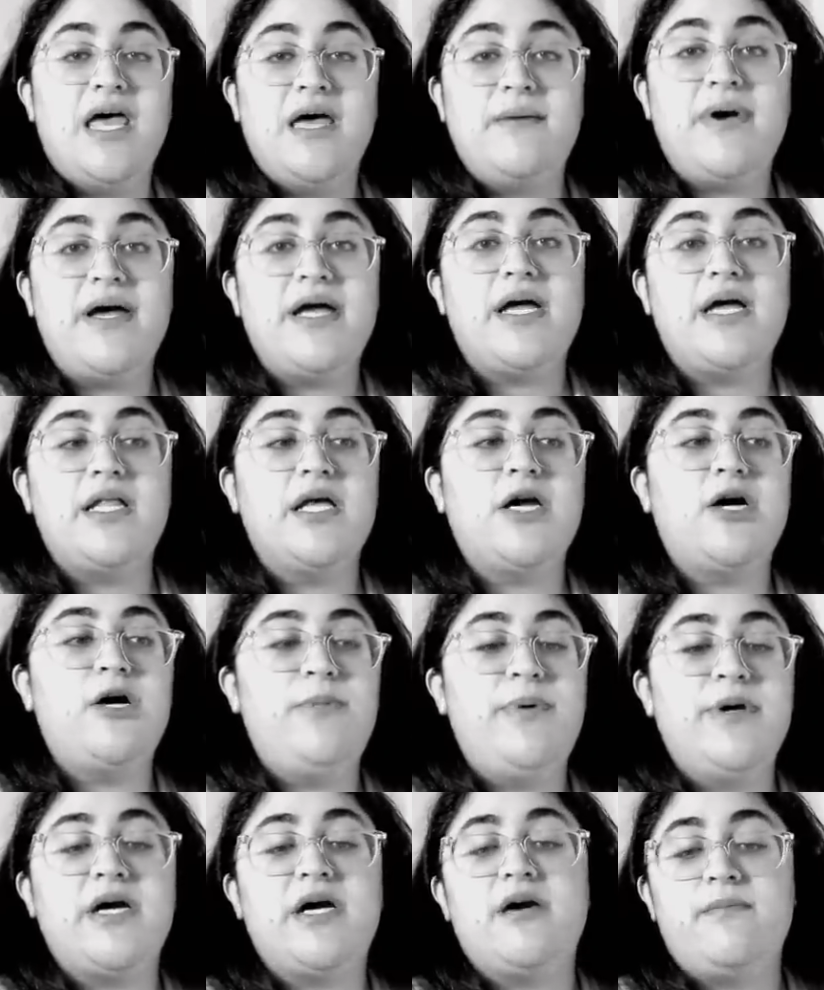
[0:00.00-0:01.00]
Am I gonna
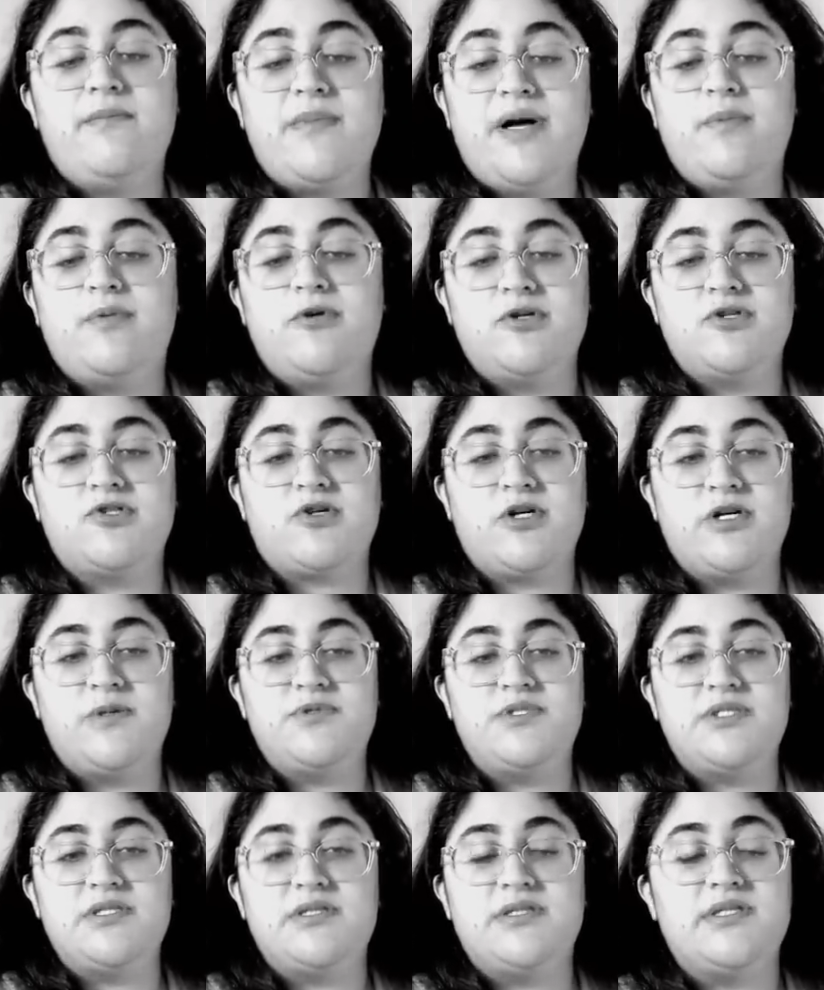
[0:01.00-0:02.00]
go pick up my
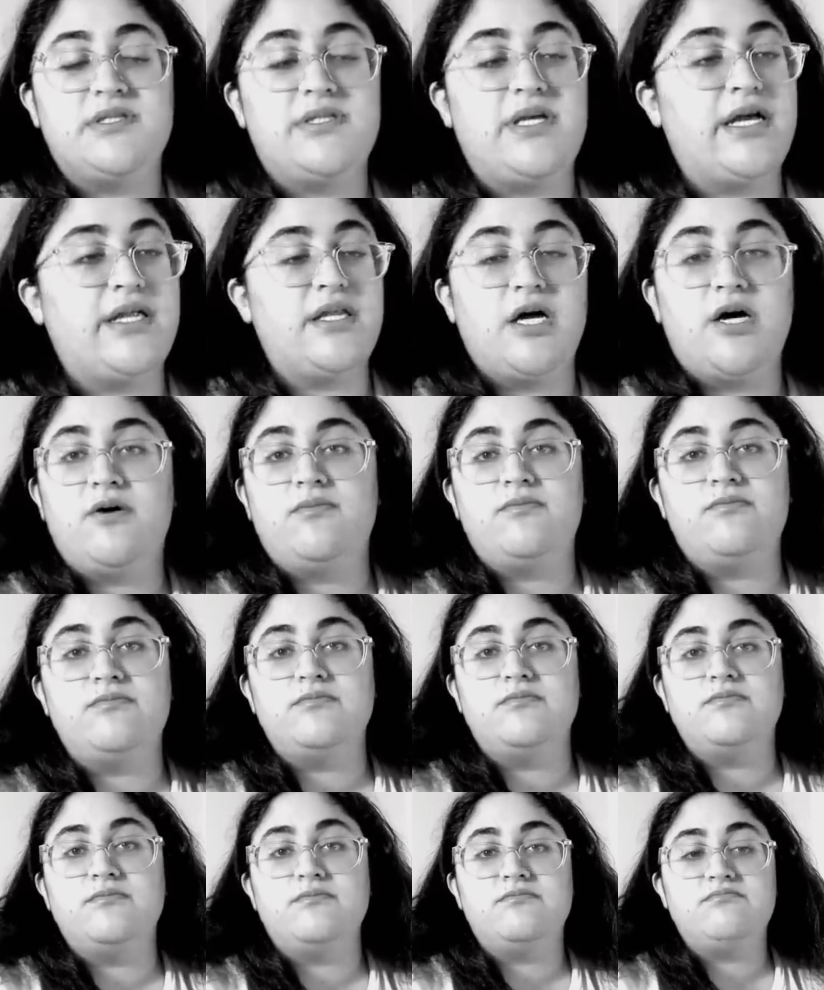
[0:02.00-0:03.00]
prescription today? No,
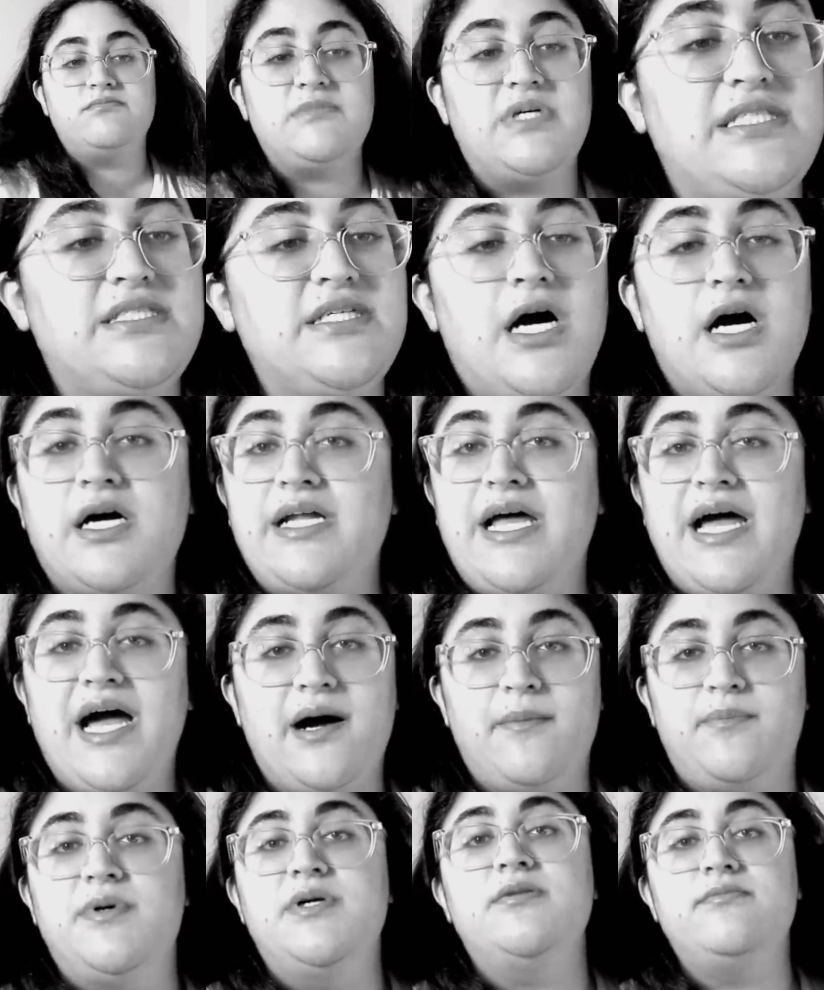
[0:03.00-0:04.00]
it's not gonna
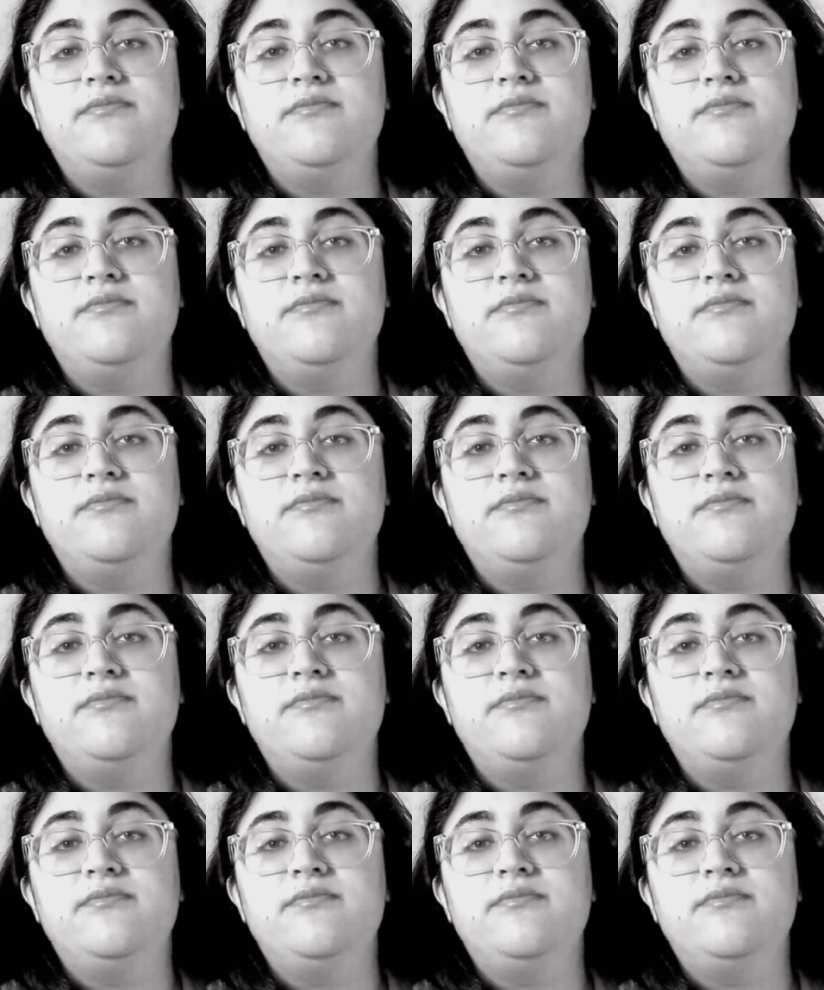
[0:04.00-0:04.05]
happen.